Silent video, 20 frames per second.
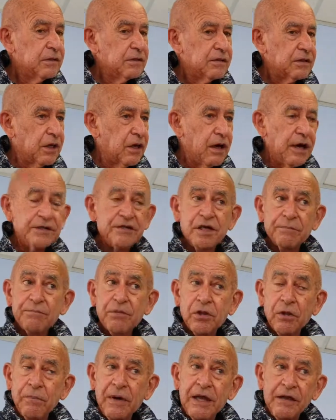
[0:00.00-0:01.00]
The guys up in
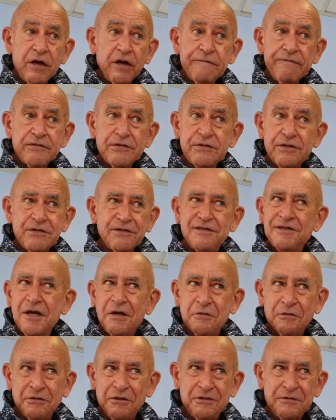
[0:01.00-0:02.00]
the main offices
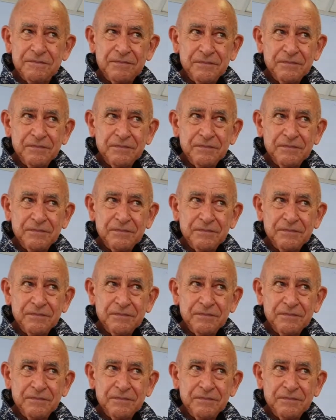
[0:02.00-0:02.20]
don't.